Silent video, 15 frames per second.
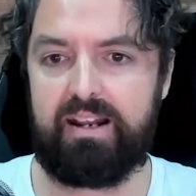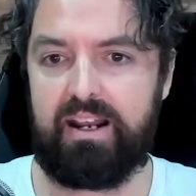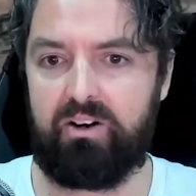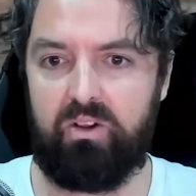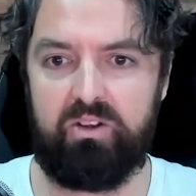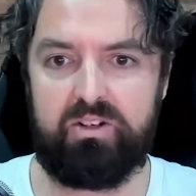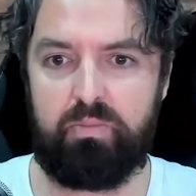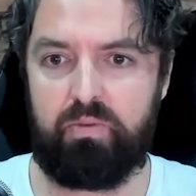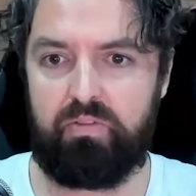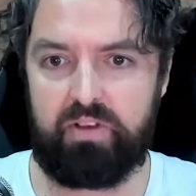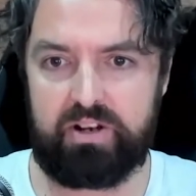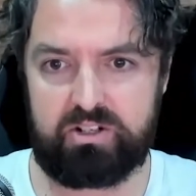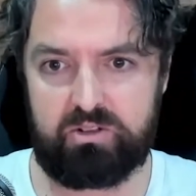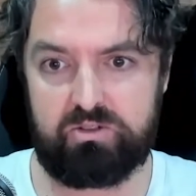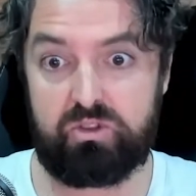technology
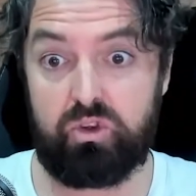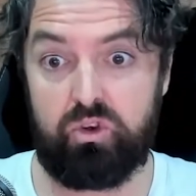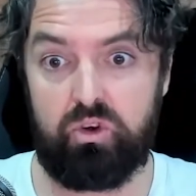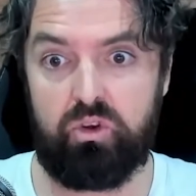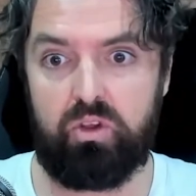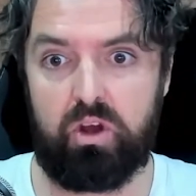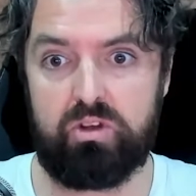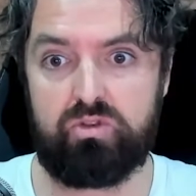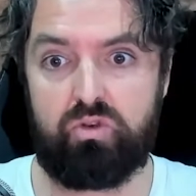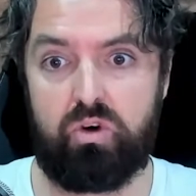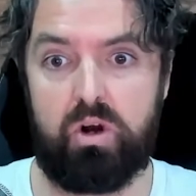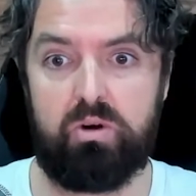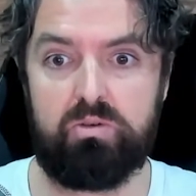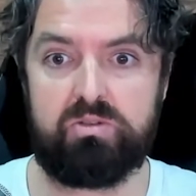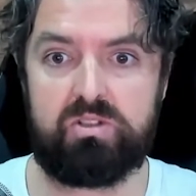professionals to do those
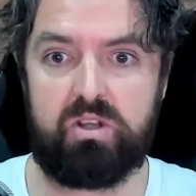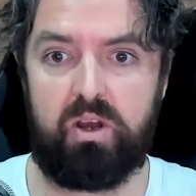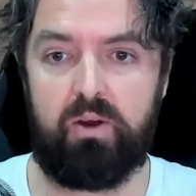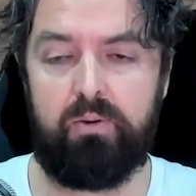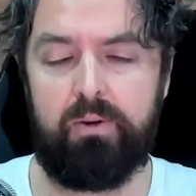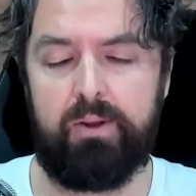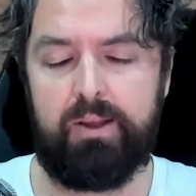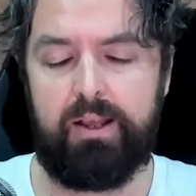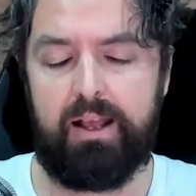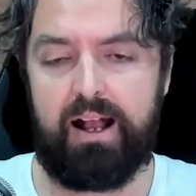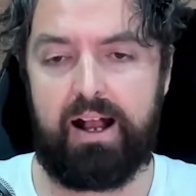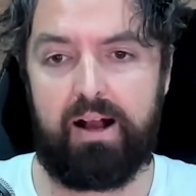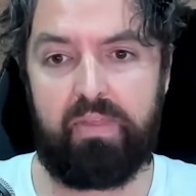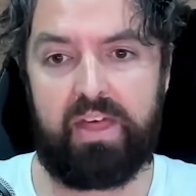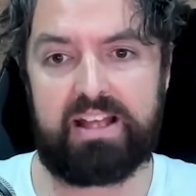roles. So
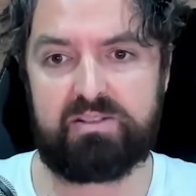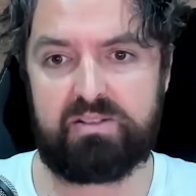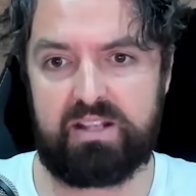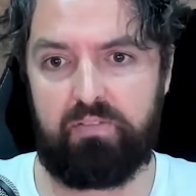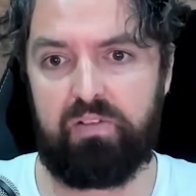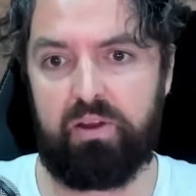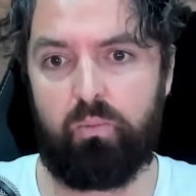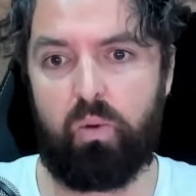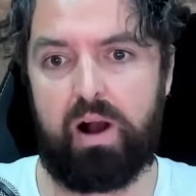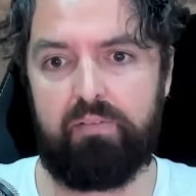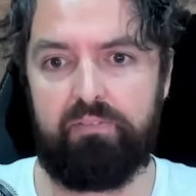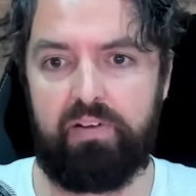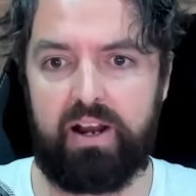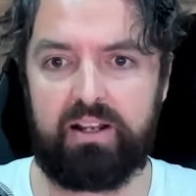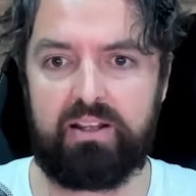that's definitely
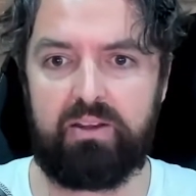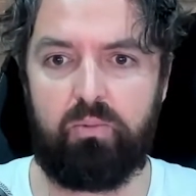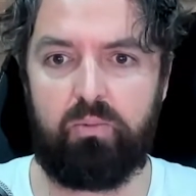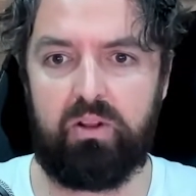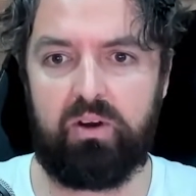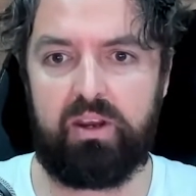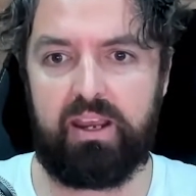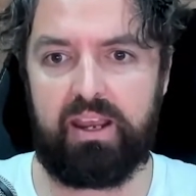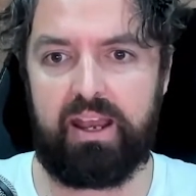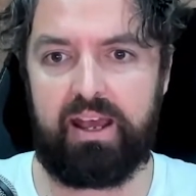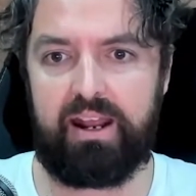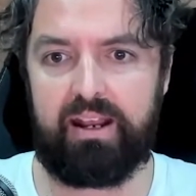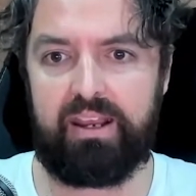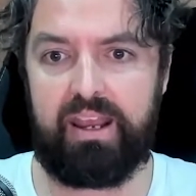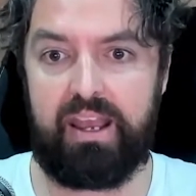one factor. We're looking
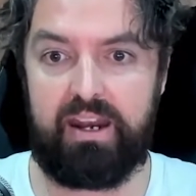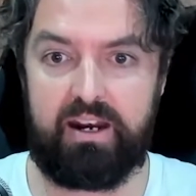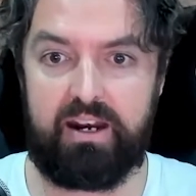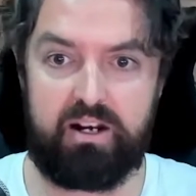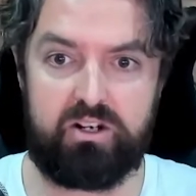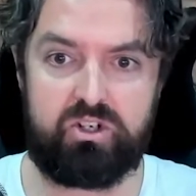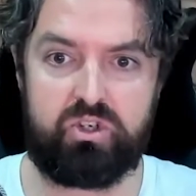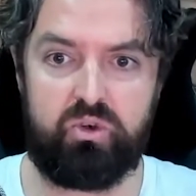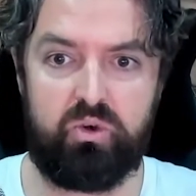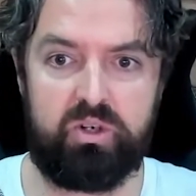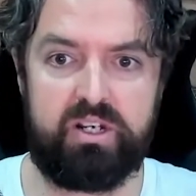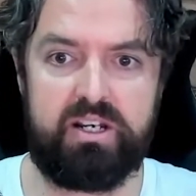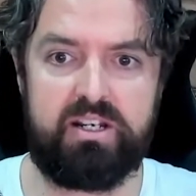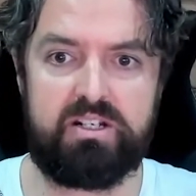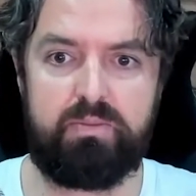at a candidate
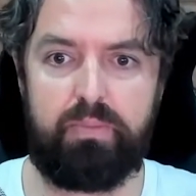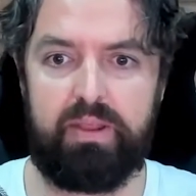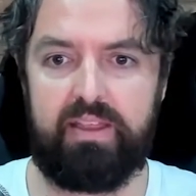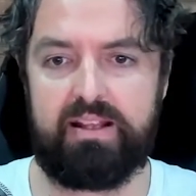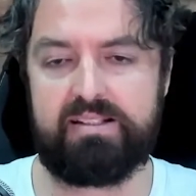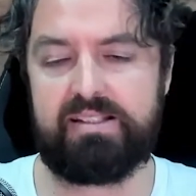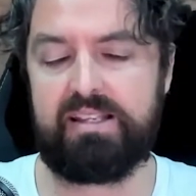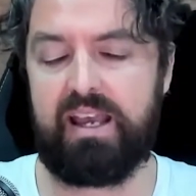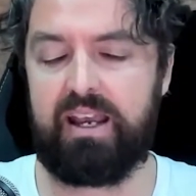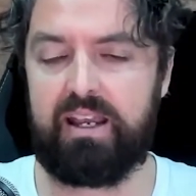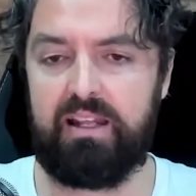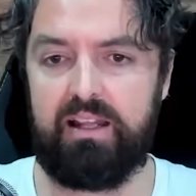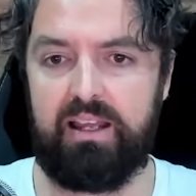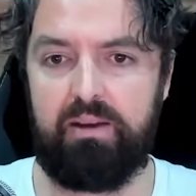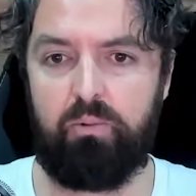shortage. But then
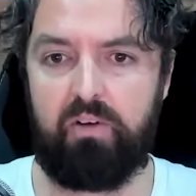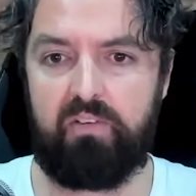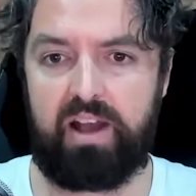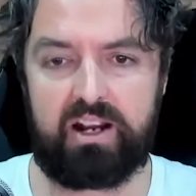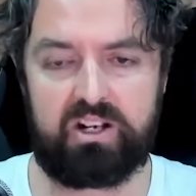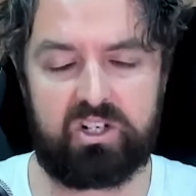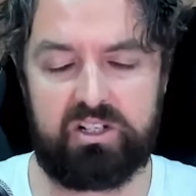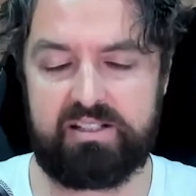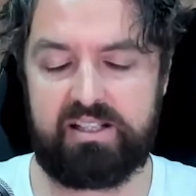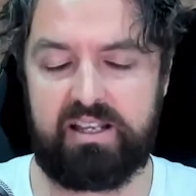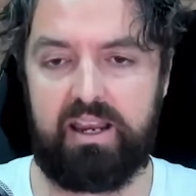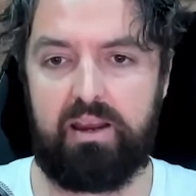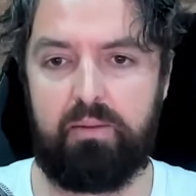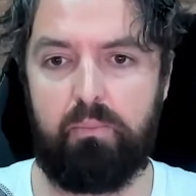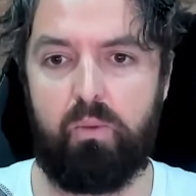secondly, we're actually
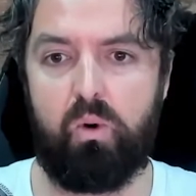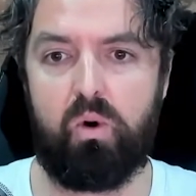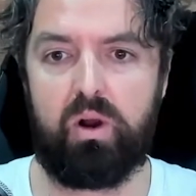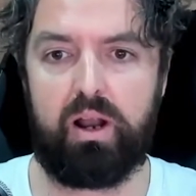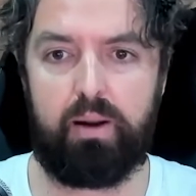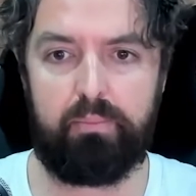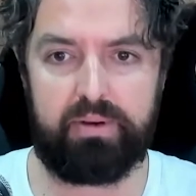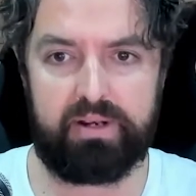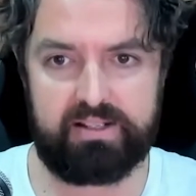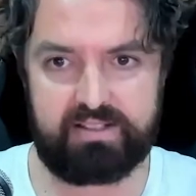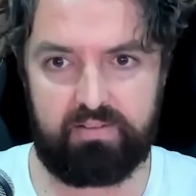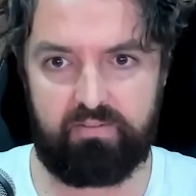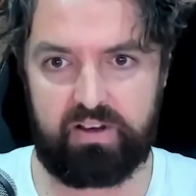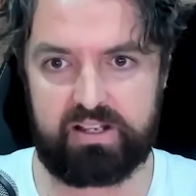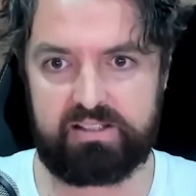seeing more
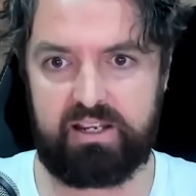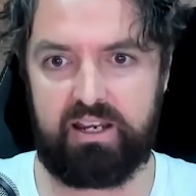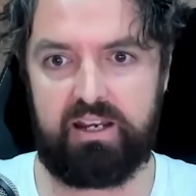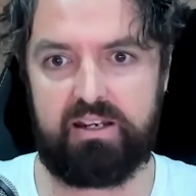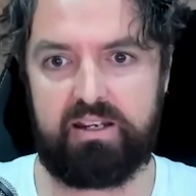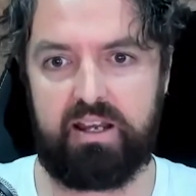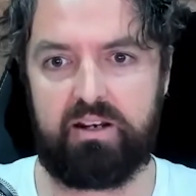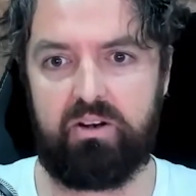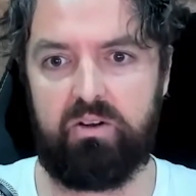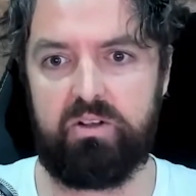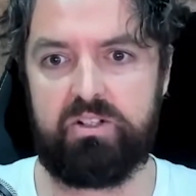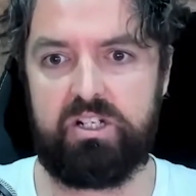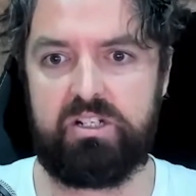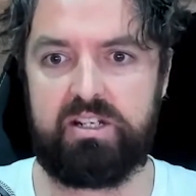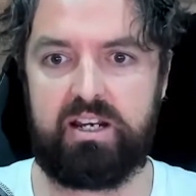companies investing in
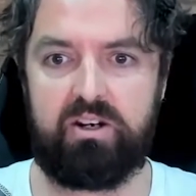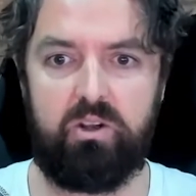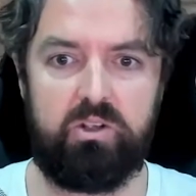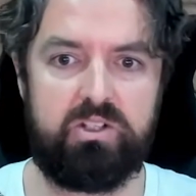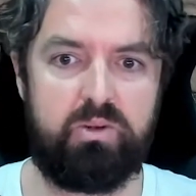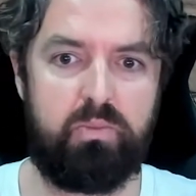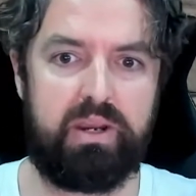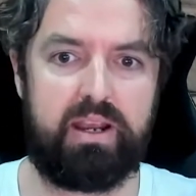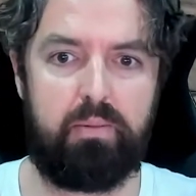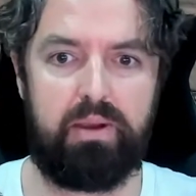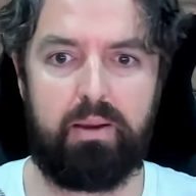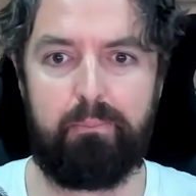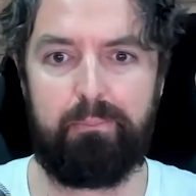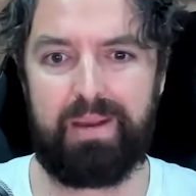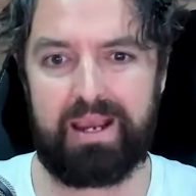technology
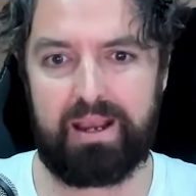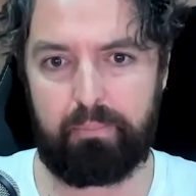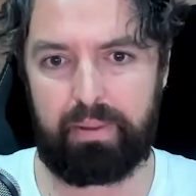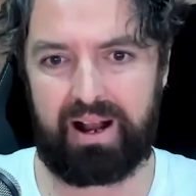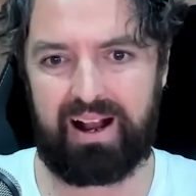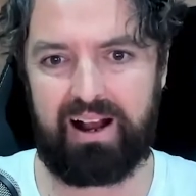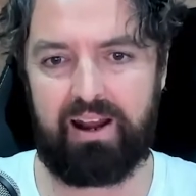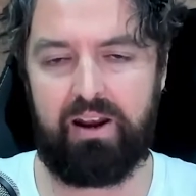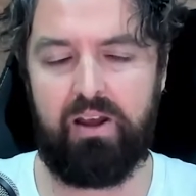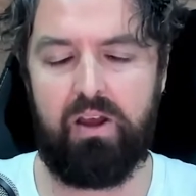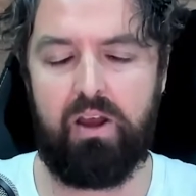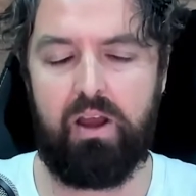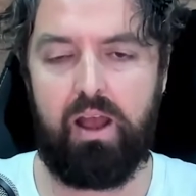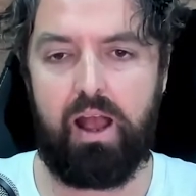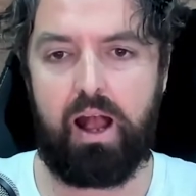becoming a bigger part
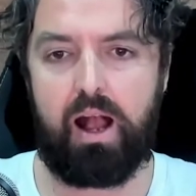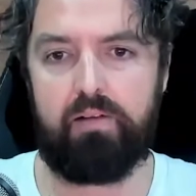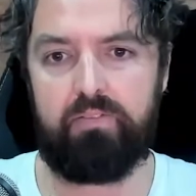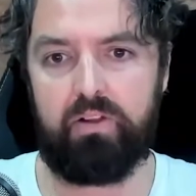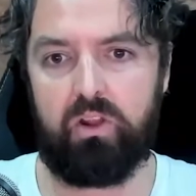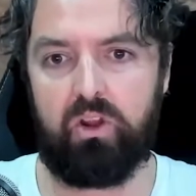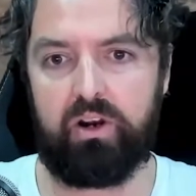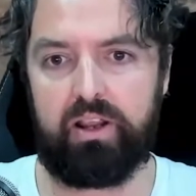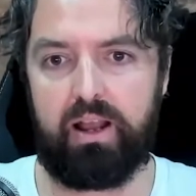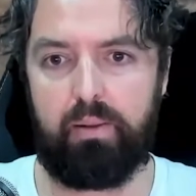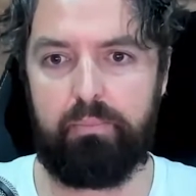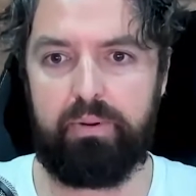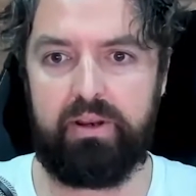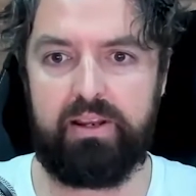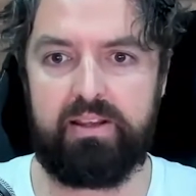of a lot of
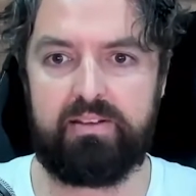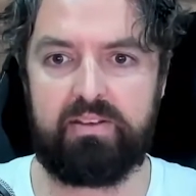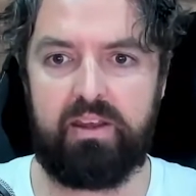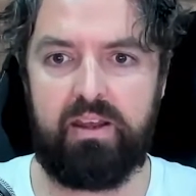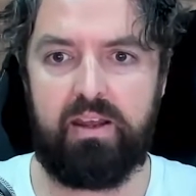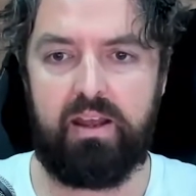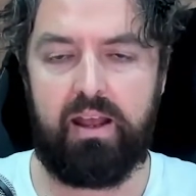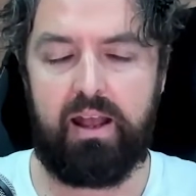companies'